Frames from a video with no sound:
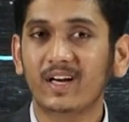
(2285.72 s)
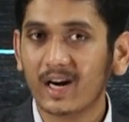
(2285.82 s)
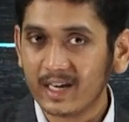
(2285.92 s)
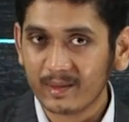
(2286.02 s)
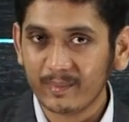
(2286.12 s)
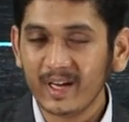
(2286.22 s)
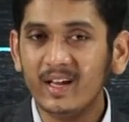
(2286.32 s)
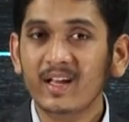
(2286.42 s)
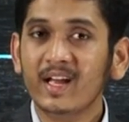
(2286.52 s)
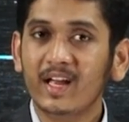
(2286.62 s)
regarding
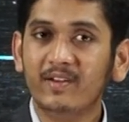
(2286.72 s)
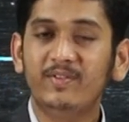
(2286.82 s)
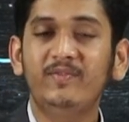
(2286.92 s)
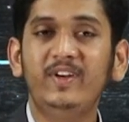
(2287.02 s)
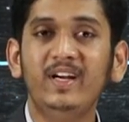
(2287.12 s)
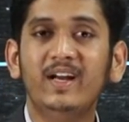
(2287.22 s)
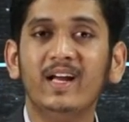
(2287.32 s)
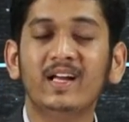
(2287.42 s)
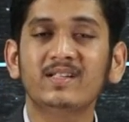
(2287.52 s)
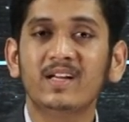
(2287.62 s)
me in 15
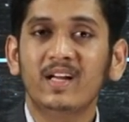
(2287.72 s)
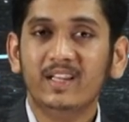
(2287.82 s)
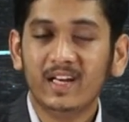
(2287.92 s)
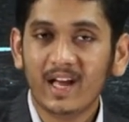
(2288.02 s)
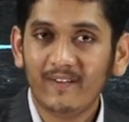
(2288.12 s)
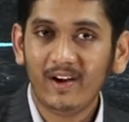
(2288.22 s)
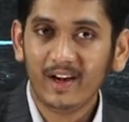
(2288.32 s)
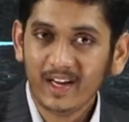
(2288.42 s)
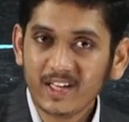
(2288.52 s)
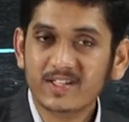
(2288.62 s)
days, then I will
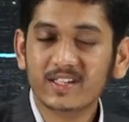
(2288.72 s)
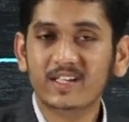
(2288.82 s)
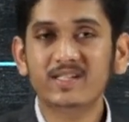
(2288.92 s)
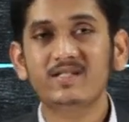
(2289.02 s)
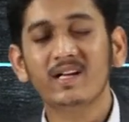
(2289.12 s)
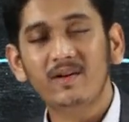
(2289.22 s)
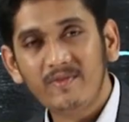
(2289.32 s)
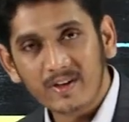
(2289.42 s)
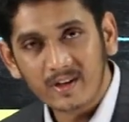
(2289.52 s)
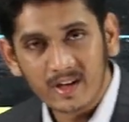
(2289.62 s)
reach this
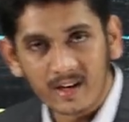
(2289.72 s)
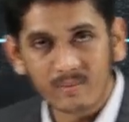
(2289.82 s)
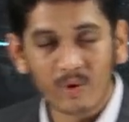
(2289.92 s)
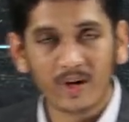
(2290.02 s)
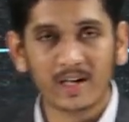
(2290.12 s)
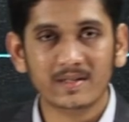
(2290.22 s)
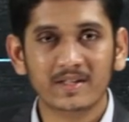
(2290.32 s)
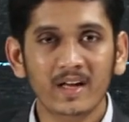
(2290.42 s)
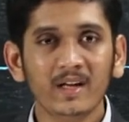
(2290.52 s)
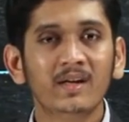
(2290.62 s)
self-regulatory body and
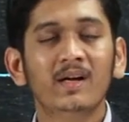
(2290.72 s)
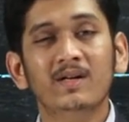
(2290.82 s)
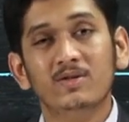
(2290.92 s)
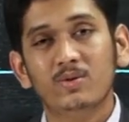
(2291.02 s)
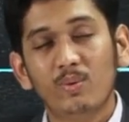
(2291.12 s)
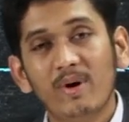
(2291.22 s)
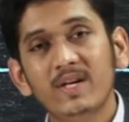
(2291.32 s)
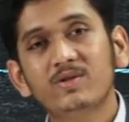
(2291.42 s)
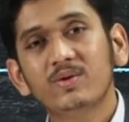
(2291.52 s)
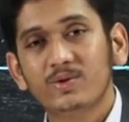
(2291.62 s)
say, so
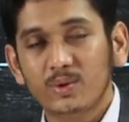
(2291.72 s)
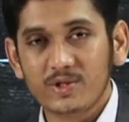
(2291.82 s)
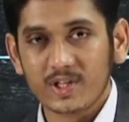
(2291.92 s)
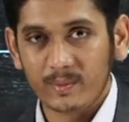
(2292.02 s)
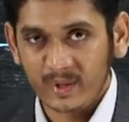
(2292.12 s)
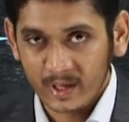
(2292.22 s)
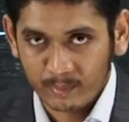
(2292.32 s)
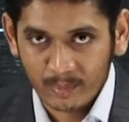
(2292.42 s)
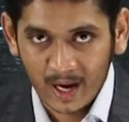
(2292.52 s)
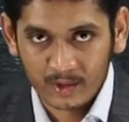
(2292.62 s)
and so social media
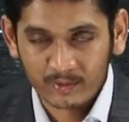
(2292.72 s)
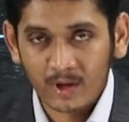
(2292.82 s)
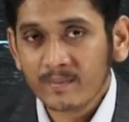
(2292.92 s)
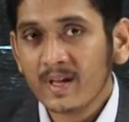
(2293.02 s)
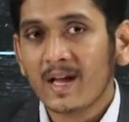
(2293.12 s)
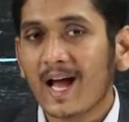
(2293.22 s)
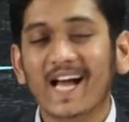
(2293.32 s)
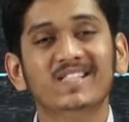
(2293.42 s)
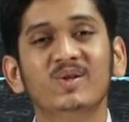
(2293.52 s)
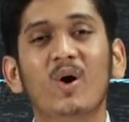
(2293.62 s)
platform
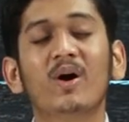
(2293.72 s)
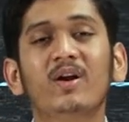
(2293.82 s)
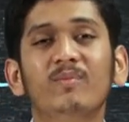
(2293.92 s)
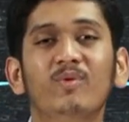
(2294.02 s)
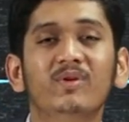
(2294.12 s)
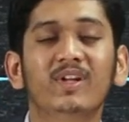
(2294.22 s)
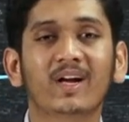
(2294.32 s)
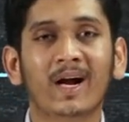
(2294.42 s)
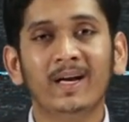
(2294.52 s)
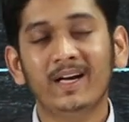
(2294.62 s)
has not removed the
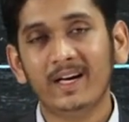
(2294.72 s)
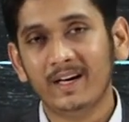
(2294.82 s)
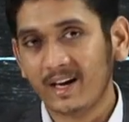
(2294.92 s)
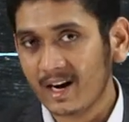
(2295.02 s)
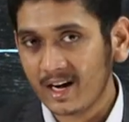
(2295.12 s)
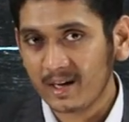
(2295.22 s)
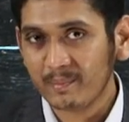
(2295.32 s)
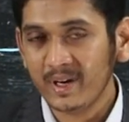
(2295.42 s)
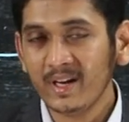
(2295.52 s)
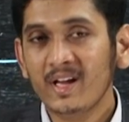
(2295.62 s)
content
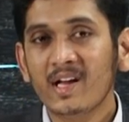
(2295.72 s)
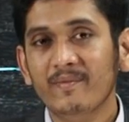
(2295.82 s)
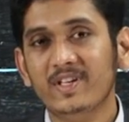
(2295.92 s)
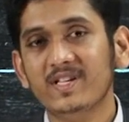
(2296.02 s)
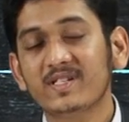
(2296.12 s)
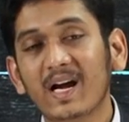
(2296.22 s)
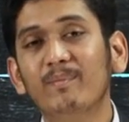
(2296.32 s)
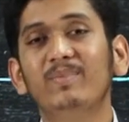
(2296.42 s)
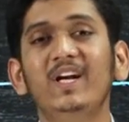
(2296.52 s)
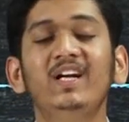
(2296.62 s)
regarding me, which is
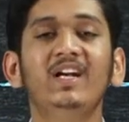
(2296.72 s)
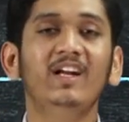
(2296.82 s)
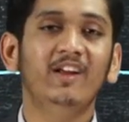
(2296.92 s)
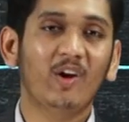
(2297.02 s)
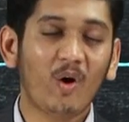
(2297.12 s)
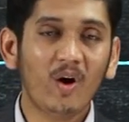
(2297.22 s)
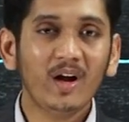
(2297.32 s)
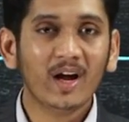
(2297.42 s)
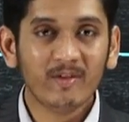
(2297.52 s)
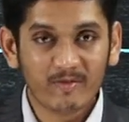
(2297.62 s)
completely
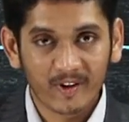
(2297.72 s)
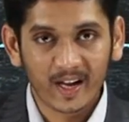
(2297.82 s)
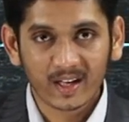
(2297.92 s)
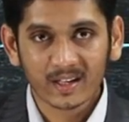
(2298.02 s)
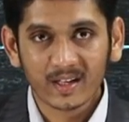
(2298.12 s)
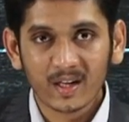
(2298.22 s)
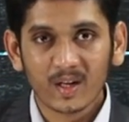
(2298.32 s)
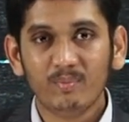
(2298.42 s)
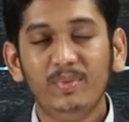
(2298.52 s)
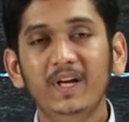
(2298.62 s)
wrong and fake.
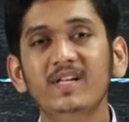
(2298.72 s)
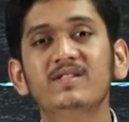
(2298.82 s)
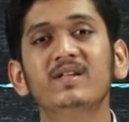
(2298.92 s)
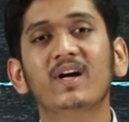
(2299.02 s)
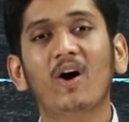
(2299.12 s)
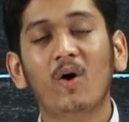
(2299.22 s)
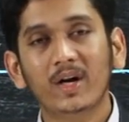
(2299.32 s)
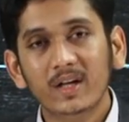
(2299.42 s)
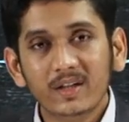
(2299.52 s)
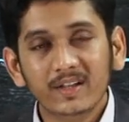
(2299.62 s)
Please
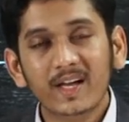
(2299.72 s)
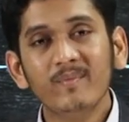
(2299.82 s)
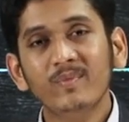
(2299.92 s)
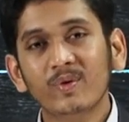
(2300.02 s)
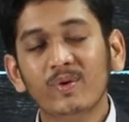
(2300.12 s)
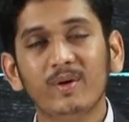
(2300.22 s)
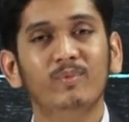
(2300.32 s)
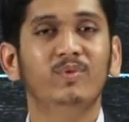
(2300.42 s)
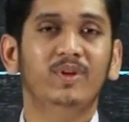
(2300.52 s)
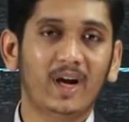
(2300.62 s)
order them to
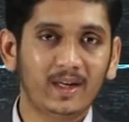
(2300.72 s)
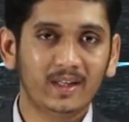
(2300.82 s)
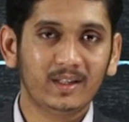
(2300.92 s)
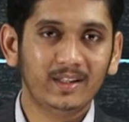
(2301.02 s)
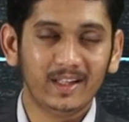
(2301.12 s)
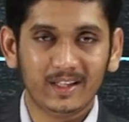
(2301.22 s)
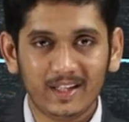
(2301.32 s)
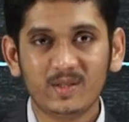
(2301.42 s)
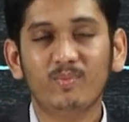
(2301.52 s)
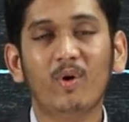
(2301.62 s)
remove that. Then
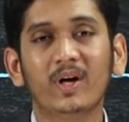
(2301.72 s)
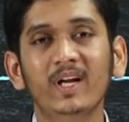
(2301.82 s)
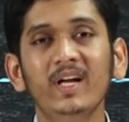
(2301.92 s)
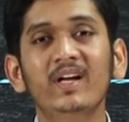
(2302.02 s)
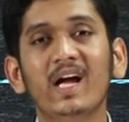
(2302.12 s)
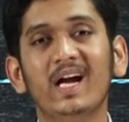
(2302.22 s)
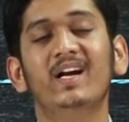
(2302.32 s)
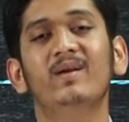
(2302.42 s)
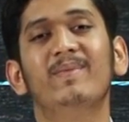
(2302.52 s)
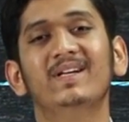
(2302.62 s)
this body,
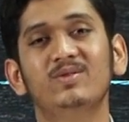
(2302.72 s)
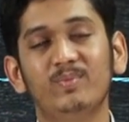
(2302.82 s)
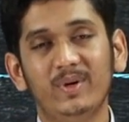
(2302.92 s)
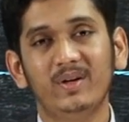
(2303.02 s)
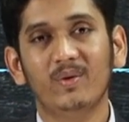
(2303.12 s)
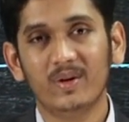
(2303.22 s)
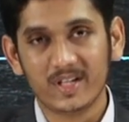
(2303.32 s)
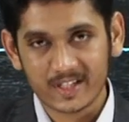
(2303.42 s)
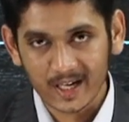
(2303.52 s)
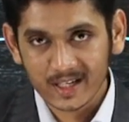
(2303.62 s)
headed by Supreme
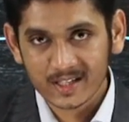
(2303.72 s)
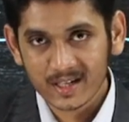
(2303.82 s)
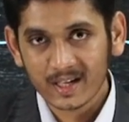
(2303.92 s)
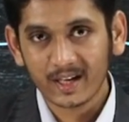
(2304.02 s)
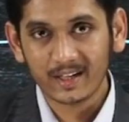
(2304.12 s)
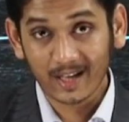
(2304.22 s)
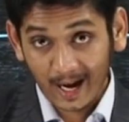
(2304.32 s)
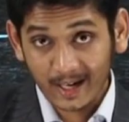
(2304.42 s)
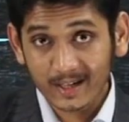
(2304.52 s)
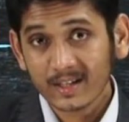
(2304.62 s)
Court judge,
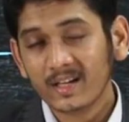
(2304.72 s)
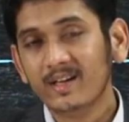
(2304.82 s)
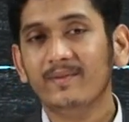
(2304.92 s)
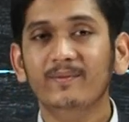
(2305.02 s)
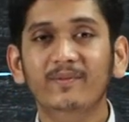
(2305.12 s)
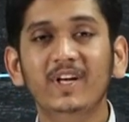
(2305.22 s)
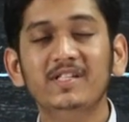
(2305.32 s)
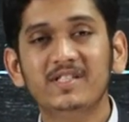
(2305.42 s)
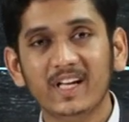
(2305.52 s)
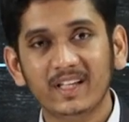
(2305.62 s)
retired, will
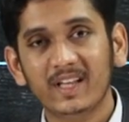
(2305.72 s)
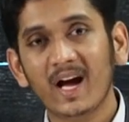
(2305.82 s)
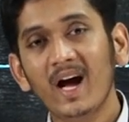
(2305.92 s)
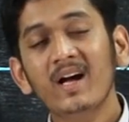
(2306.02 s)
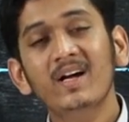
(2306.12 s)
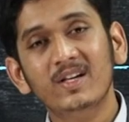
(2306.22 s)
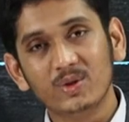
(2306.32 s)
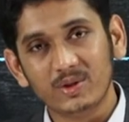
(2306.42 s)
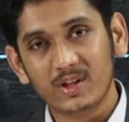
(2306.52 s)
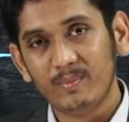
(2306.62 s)
say the
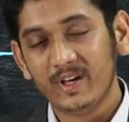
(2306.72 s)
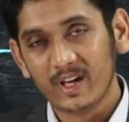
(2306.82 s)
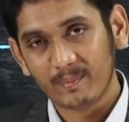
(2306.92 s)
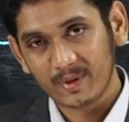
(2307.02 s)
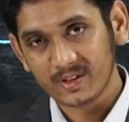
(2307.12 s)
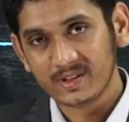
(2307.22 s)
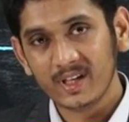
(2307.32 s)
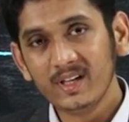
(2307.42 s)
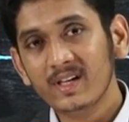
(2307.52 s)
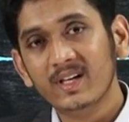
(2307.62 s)
social media
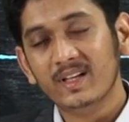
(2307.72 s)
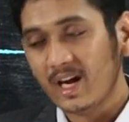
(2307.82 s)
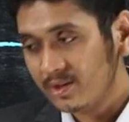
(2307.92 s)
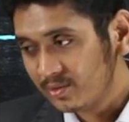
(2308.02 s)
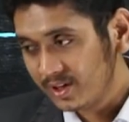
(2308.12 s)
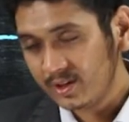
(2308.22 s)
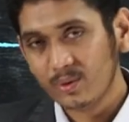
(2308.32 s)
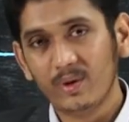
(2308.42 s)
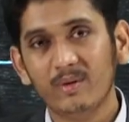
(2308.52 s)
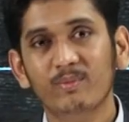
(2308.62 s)
person that you need
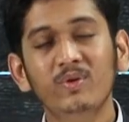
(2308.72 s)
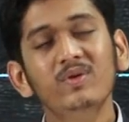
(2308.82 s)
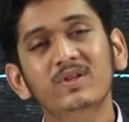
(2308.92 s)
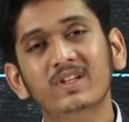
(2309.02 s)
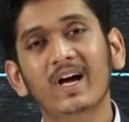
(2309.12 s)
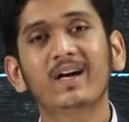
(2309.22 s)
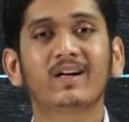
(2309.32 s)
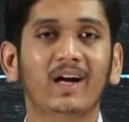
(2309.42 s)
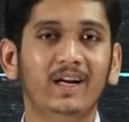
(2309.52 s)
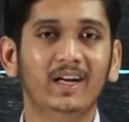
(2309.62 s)
to remove
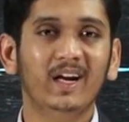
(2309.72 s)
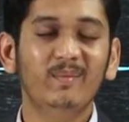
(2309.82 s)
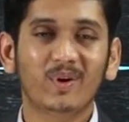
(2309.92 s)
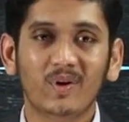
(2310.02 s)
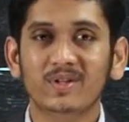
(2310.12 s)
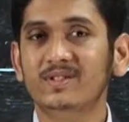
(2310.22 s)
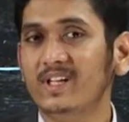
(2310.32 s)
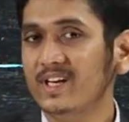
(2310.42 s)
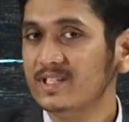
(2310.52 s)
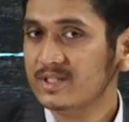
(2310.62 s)
that content because
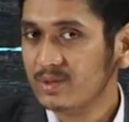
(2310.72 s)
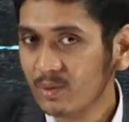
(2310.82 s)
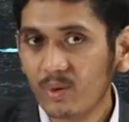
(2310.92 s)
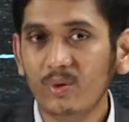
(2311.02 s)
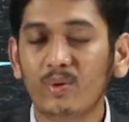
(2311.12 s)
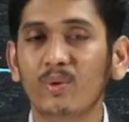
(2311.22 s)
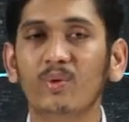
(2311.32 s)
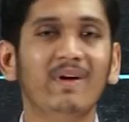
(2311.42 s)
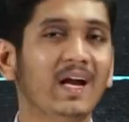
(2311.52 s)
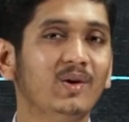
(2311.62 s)
there is no
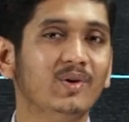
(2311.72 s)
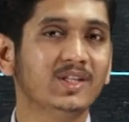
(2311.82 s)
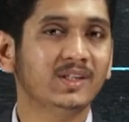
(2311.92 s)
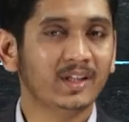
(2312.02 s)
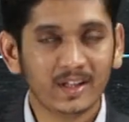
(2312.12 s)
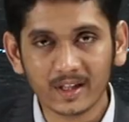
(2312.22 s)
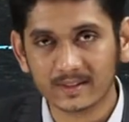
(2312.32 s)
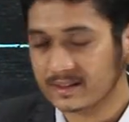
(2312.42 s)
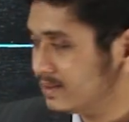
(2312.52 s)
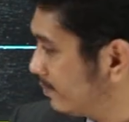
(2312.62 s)
true valuation in
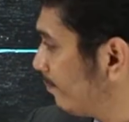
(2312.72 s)
this.